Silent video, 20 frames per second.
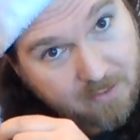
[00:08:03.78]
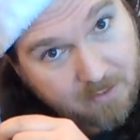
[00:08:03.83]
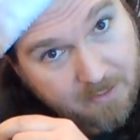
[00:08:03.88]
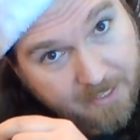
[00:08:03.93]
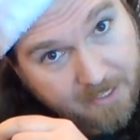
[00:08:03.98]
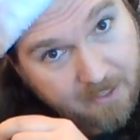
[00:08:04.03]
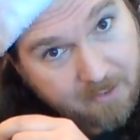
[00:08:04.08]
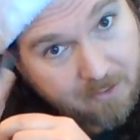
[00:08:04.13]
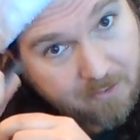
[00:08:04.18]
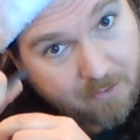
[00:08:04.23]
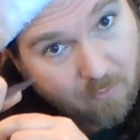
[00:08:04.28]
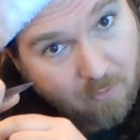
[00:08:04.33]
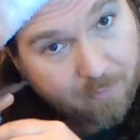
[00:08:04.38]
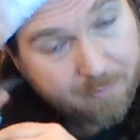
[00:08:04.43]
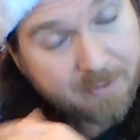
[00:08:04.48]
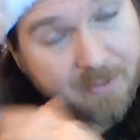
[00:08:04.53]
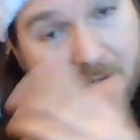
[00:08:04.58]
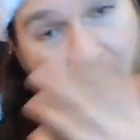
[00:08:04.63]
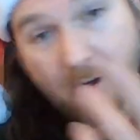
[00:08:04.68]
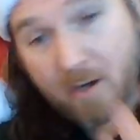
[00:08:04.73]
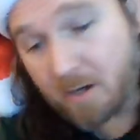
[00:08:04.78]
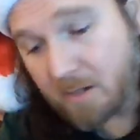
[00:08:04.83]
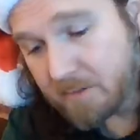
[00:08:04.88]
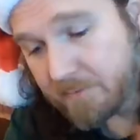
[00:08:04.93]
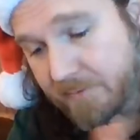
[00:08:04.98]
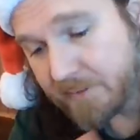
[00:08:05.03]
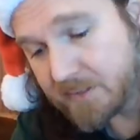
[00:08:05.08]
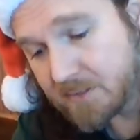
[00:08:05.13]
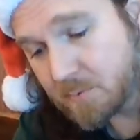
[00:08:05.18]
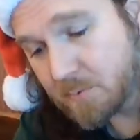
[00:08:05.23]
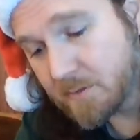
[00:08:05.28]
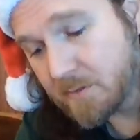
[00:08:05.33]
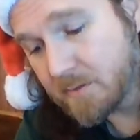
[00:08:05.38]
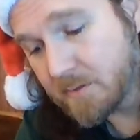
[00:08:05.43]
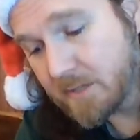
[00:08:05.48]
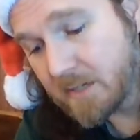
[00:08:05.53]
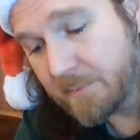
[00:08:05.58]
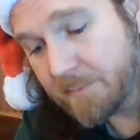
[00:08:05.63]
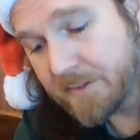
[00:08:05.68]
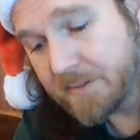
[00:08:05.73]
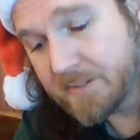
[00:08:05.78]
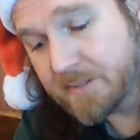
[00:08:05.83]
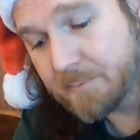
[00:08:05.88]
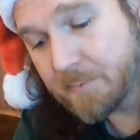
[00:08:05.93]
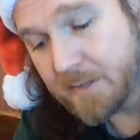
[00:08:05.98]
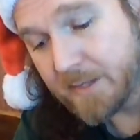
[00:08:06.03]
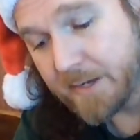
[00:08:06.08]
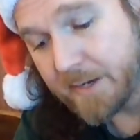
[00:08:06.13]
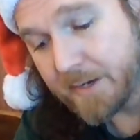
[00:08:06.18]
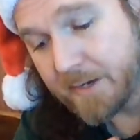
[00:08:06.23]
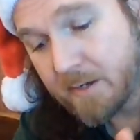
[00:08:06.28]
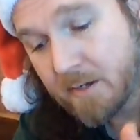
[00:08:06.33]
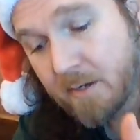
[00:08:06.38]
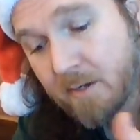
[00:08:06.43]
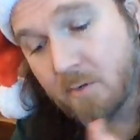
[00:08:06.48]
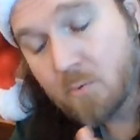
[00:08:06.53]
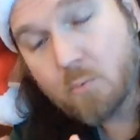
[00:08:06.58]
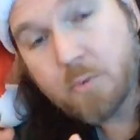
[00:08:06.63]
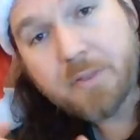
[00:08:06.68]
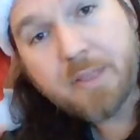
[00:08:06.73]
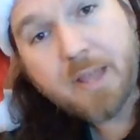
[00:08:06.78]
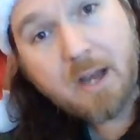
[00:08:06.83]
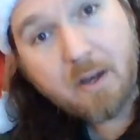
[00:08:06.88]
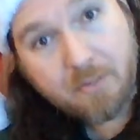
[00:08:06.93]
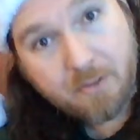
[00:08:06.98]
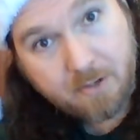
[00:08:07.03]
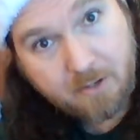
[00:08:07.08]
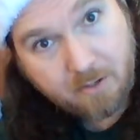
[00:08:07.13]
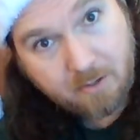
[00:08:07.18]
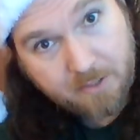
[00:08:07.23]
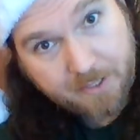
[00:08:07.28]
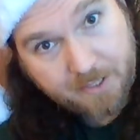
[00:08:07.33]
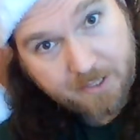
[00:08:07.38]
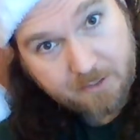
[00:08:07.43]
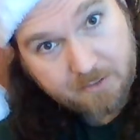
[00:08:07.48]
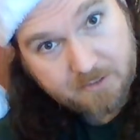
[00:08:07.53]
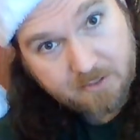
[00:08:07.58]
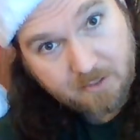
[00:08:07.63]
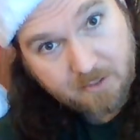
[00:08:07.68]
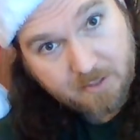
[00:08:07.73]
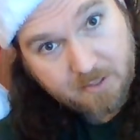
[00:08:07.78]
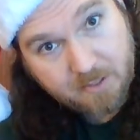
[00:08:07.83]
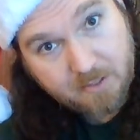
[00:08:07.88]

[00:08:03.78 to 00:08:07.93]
the length of the ribbon, all of this will come into play with how the curly cues look.